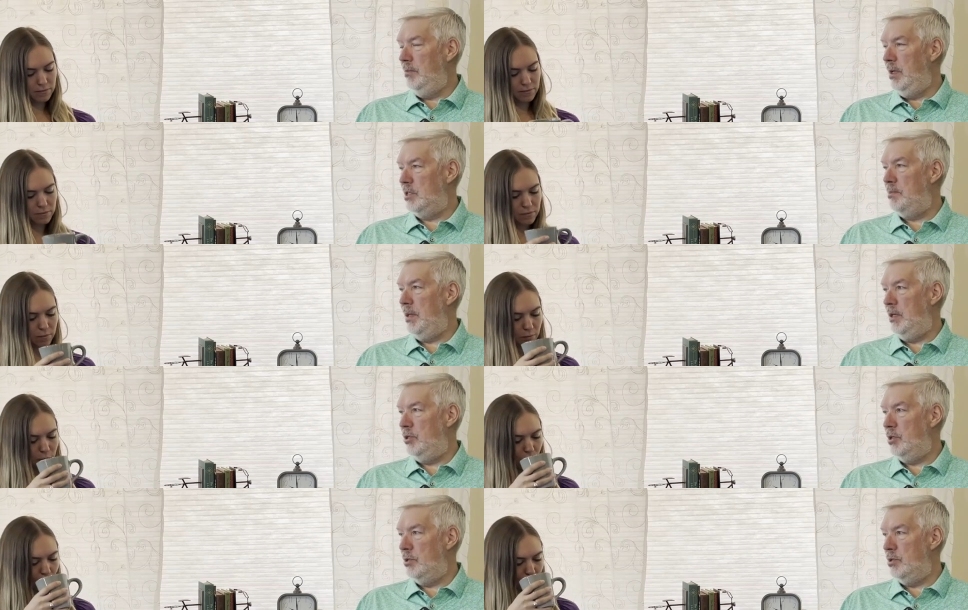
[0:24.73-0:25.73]

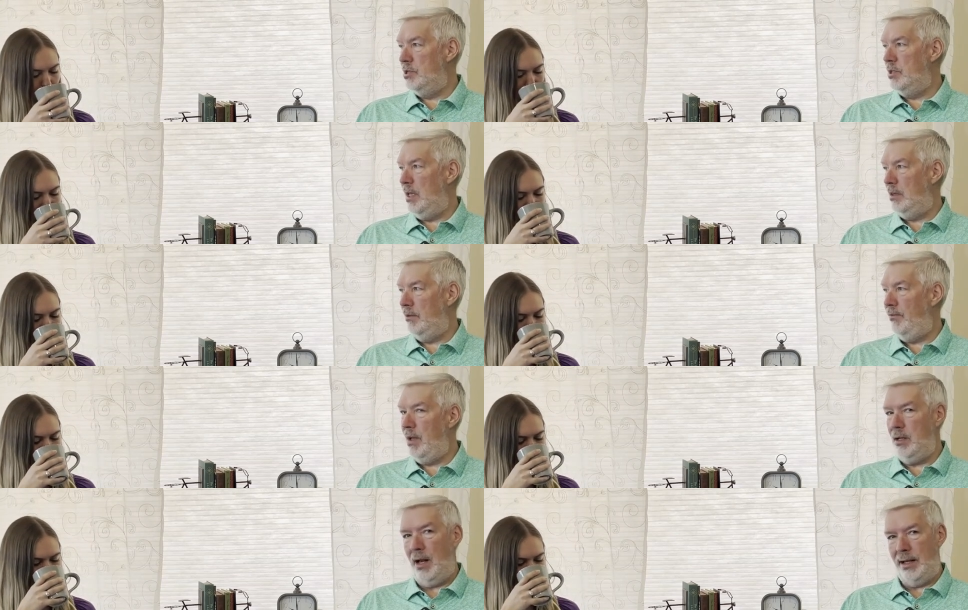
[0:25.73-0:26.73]
Speaker 1: expenditures that the
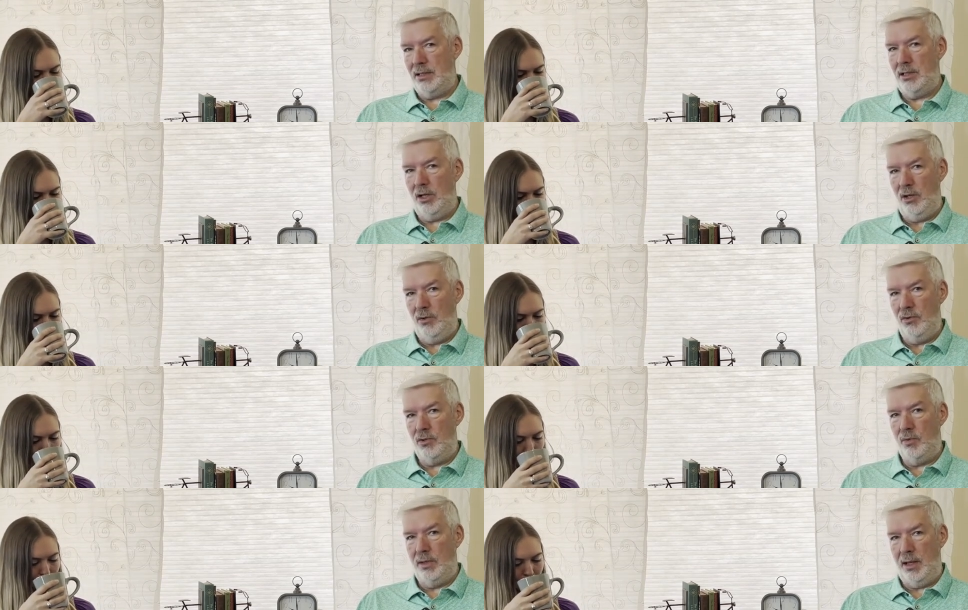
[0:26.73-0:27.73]
Fed likes to
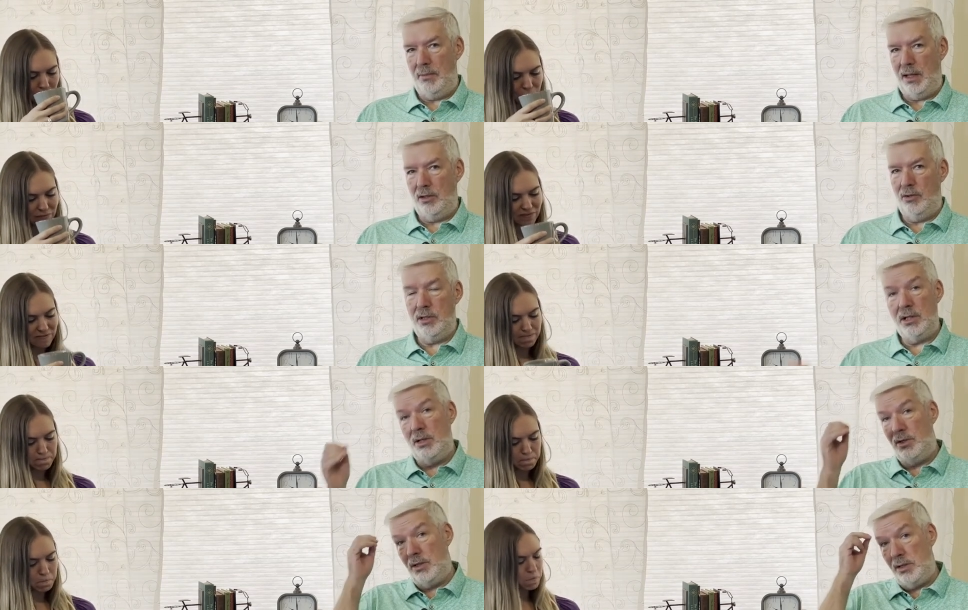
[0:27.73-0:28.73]
use when they make their
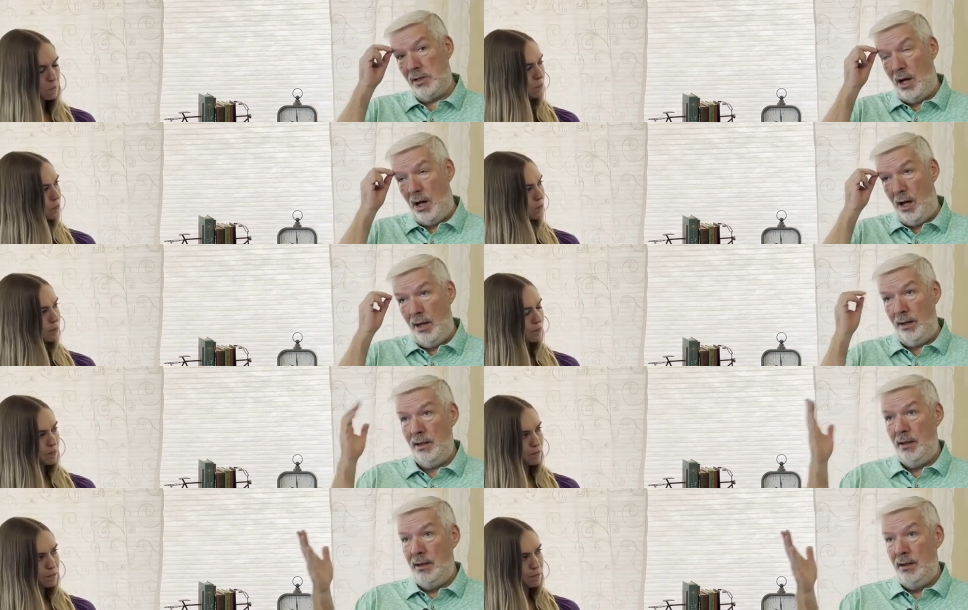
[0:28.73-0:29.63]
decisions on